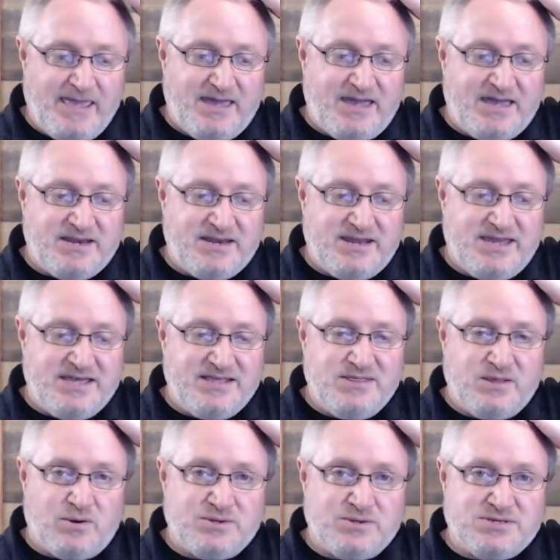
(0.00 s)
And in
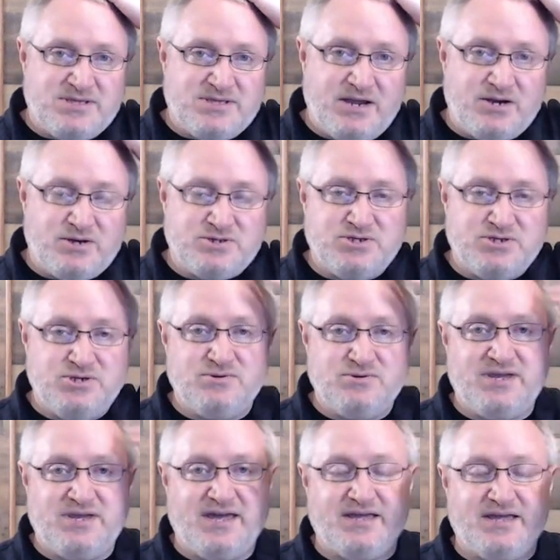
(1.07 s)
those layers, you
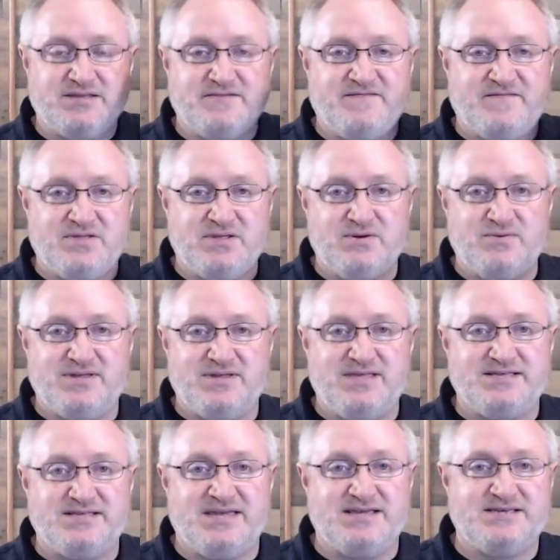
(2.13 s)
get fluid
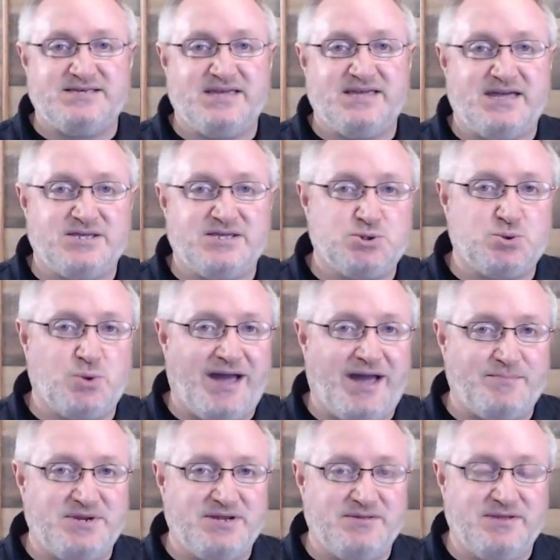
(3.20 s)
that tends to get
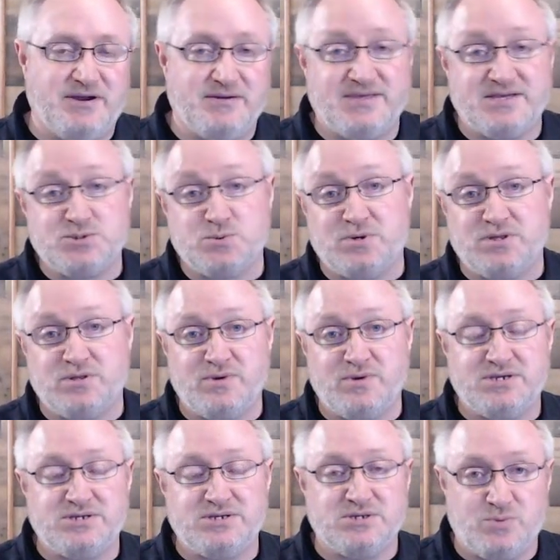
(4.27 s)
trapped in there. That's one of the
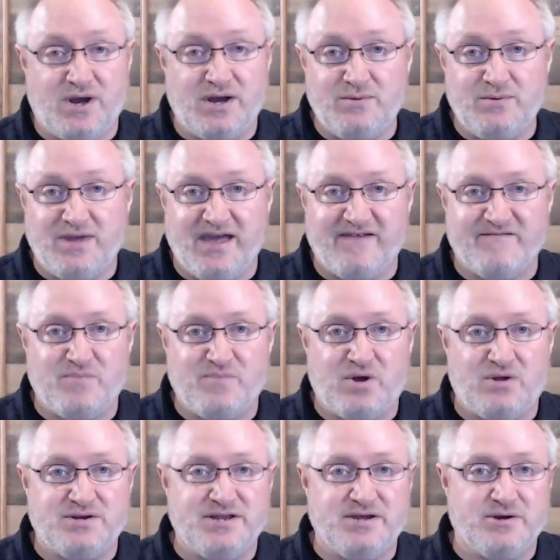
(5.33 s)
reasons why we have
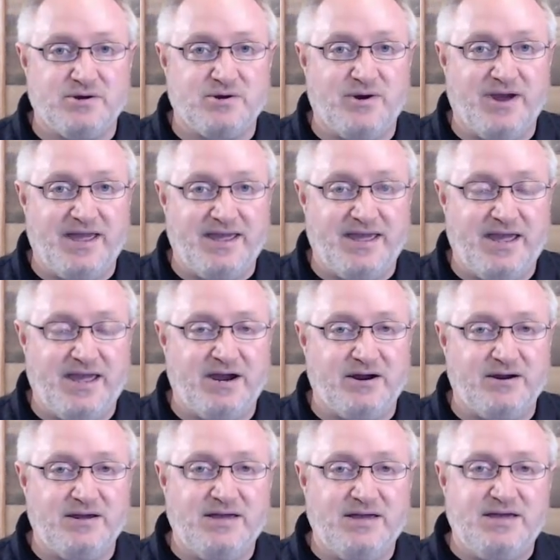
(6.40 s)
balding or graying hair.
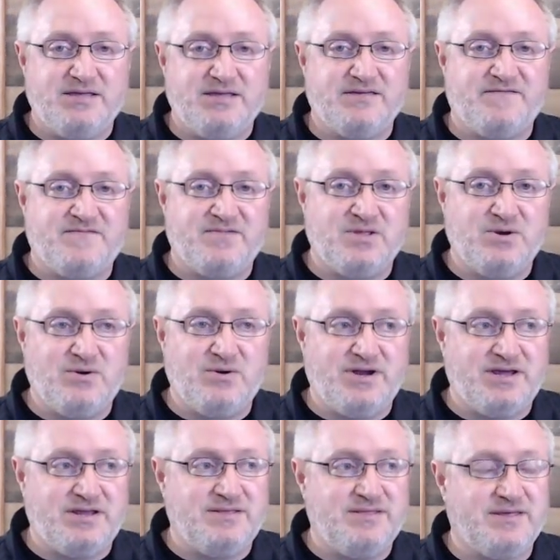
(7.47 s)
The
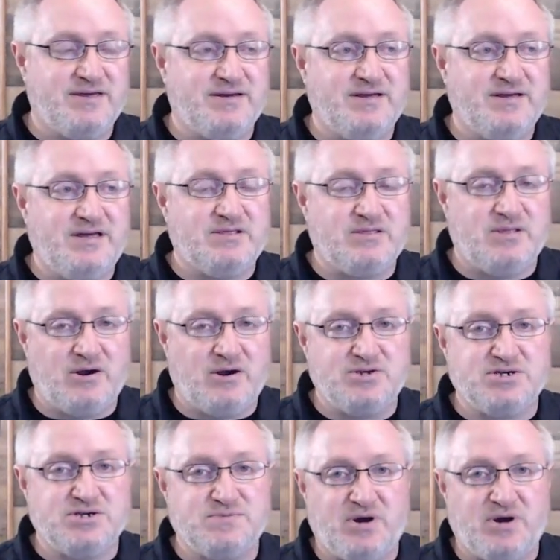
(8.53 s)
fluid, the
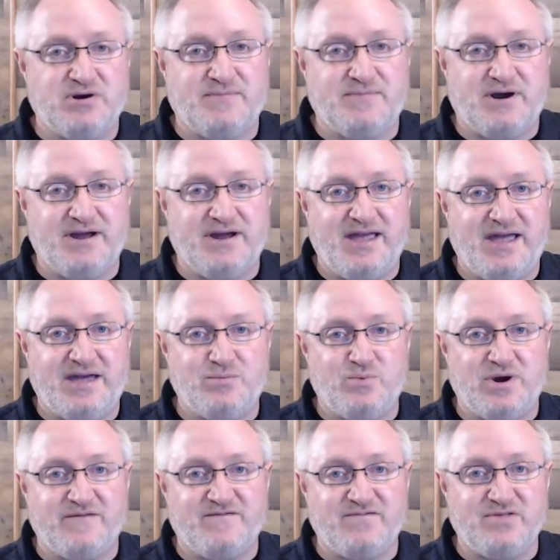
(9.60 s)
largest part of our head
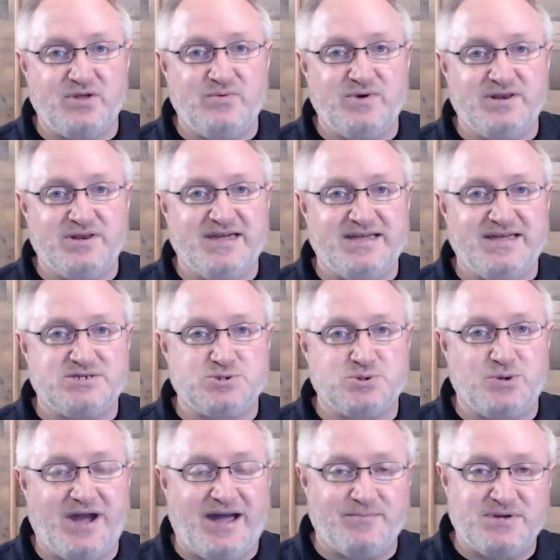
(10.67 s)
where fluid gets
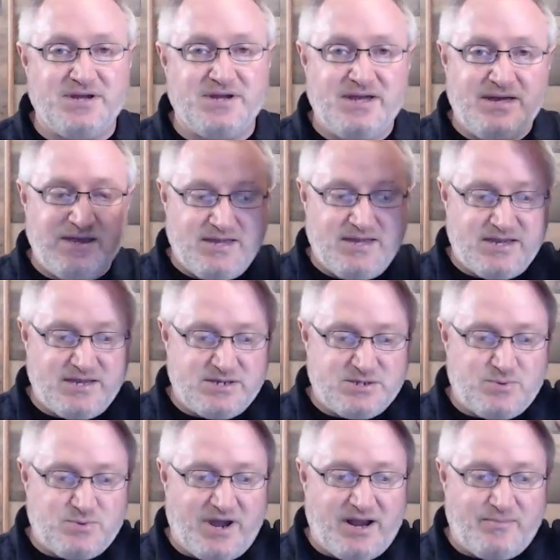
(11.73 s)
trapped, is
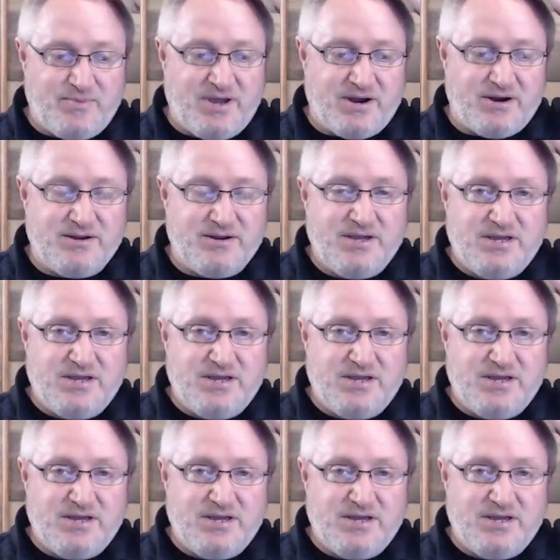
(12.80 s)
right up here.